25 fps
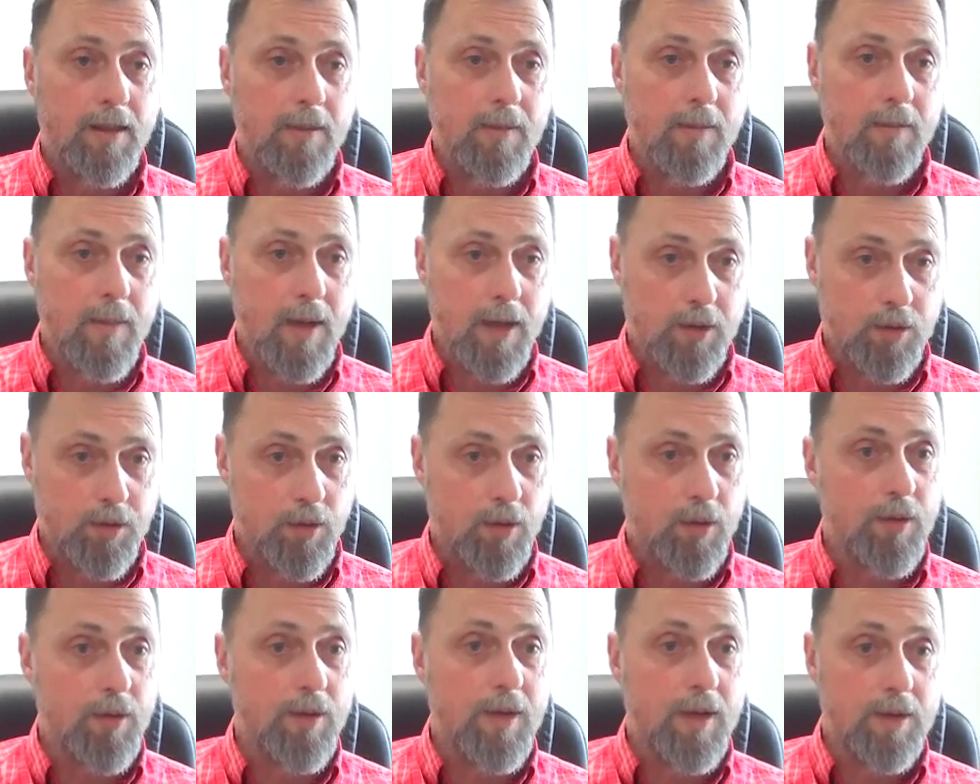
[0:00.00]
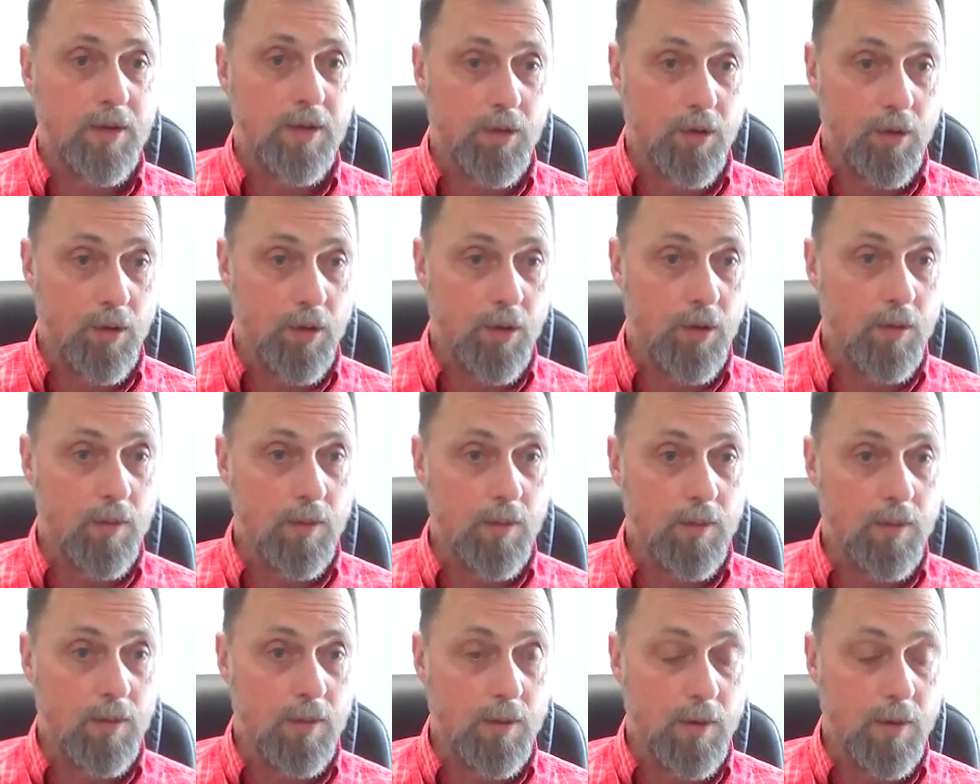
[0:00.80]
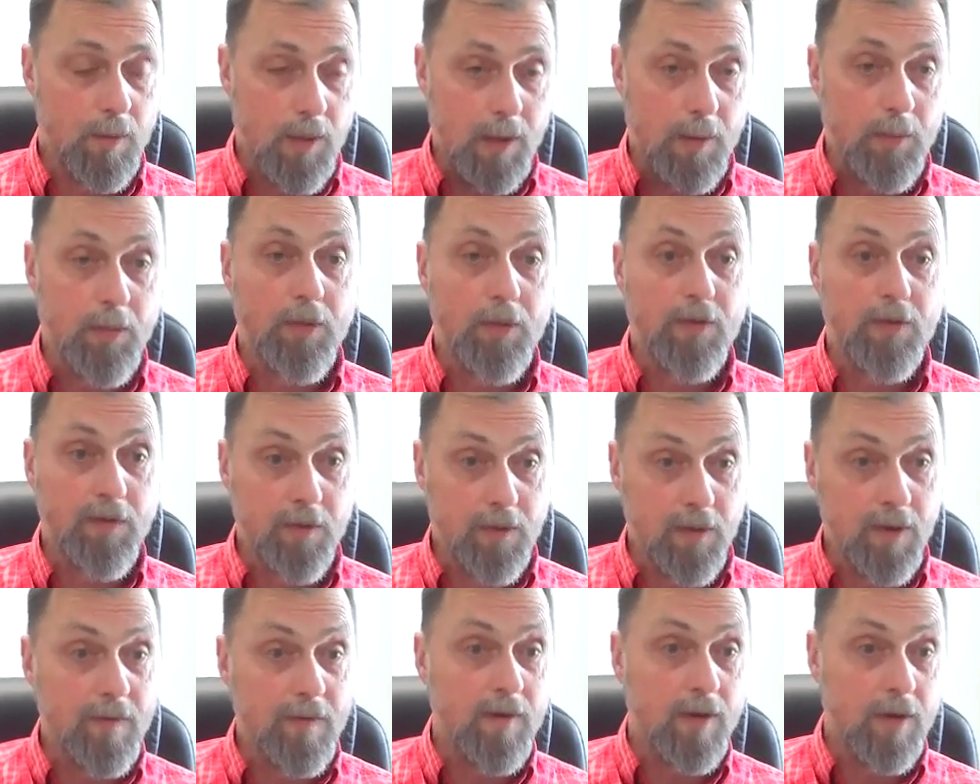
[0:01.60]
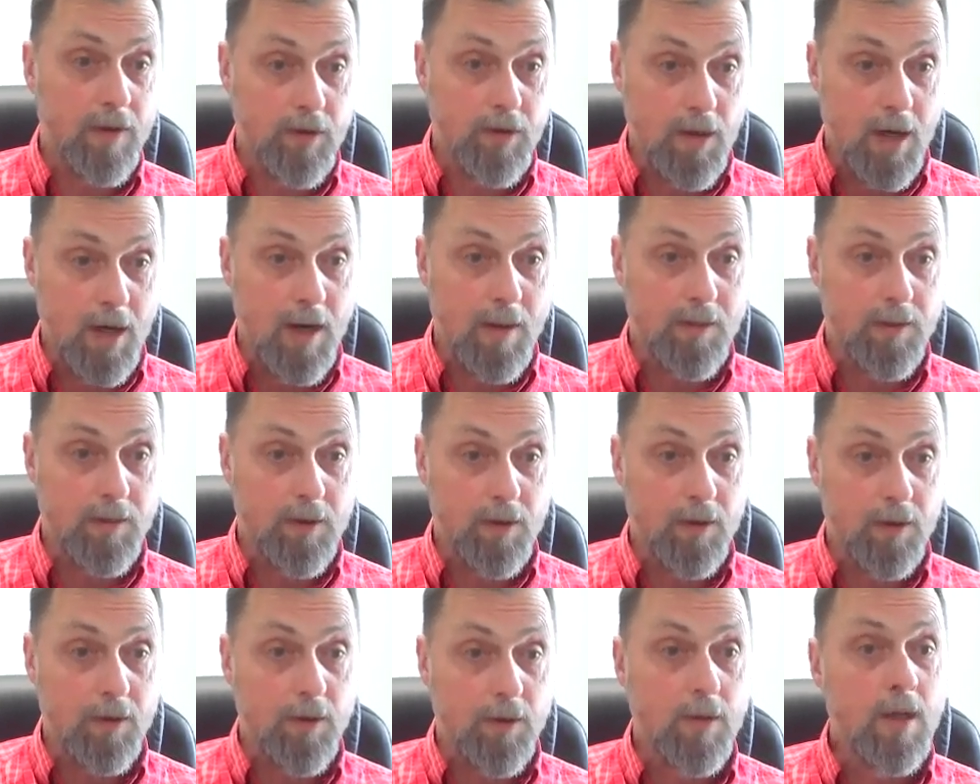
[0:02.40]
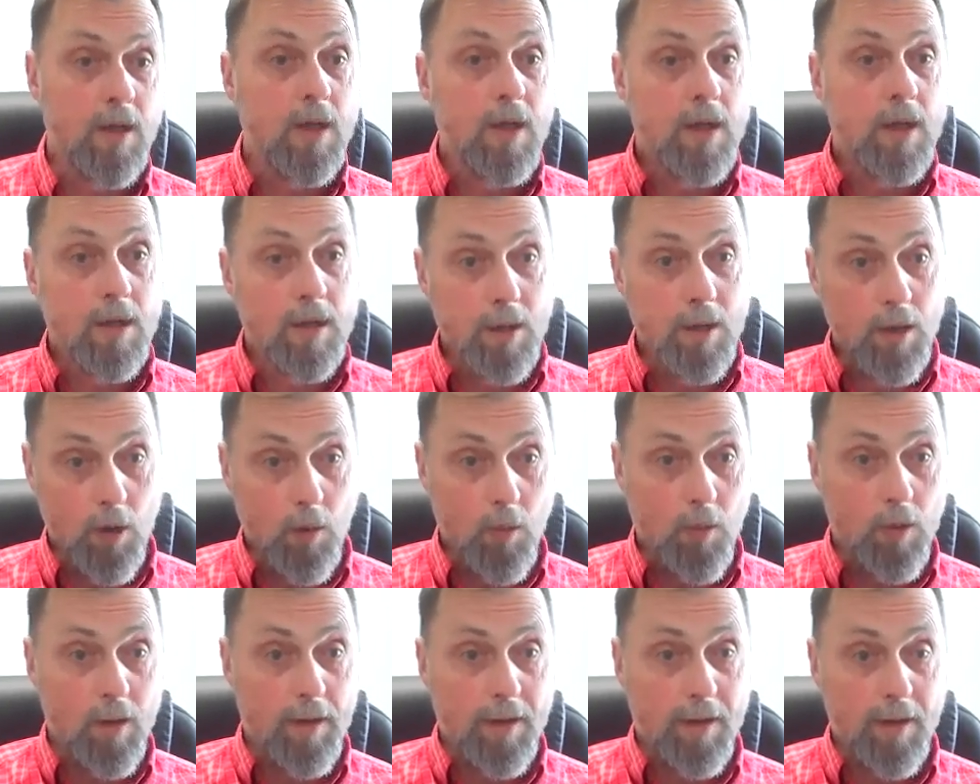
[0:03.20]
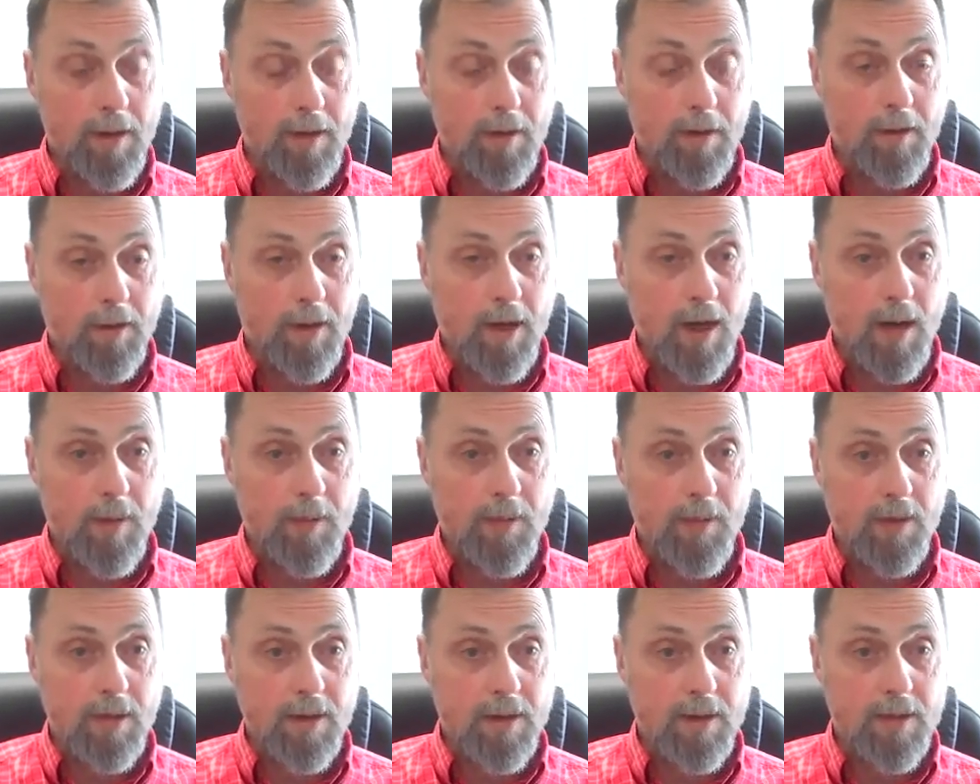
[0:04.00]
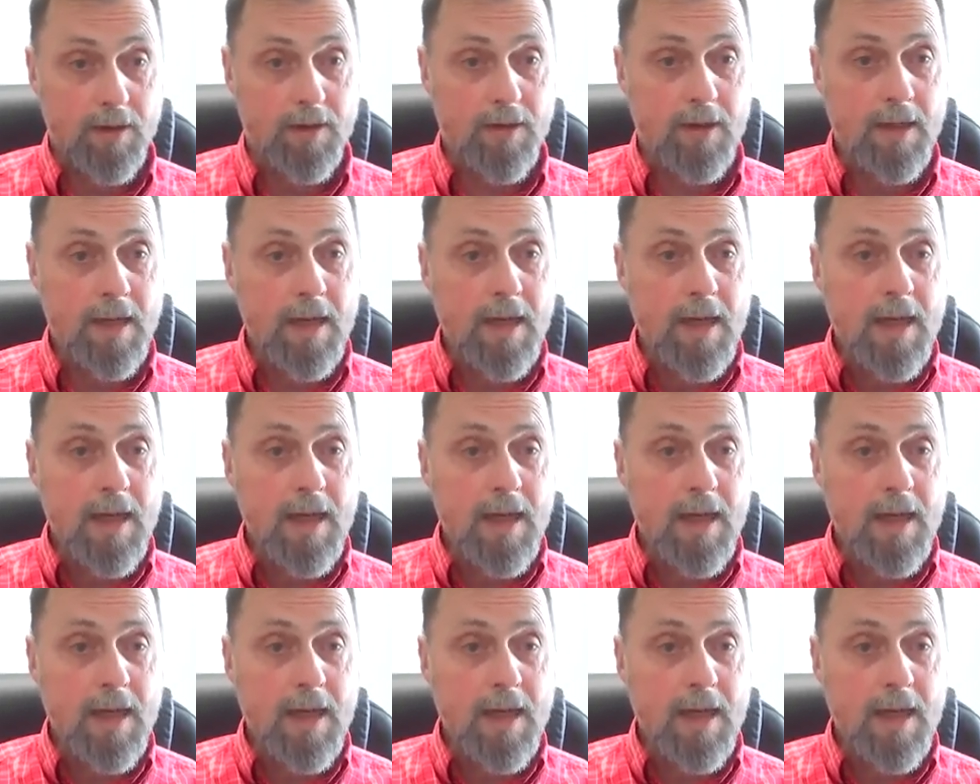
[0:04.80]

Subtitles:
make sure that the people you've given a job to know where that other copy is.